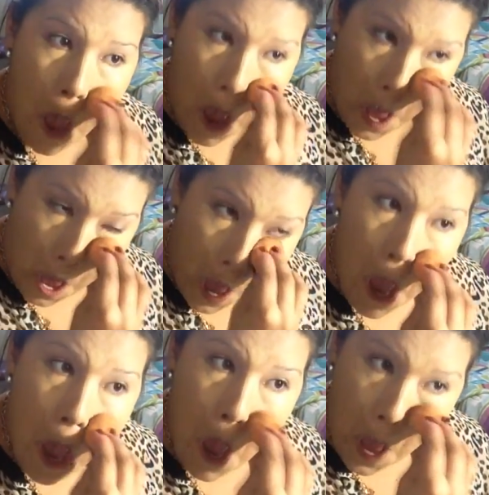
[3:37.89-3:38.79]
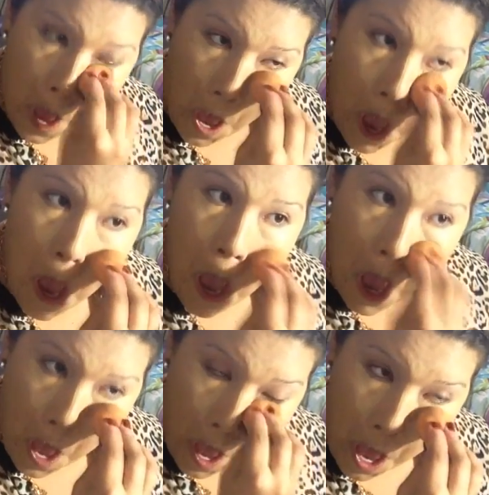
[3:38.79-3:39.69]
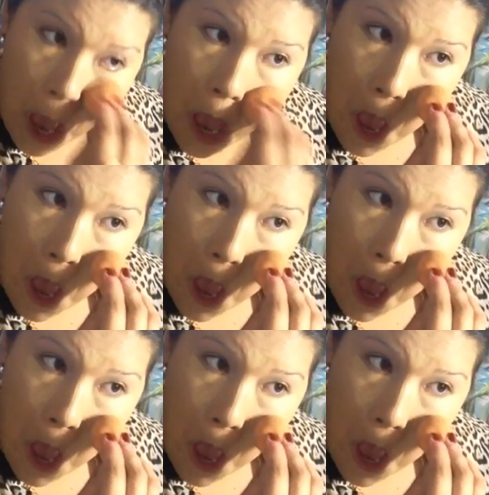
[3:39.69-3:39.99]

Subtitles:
sponge, I'm going to be blending out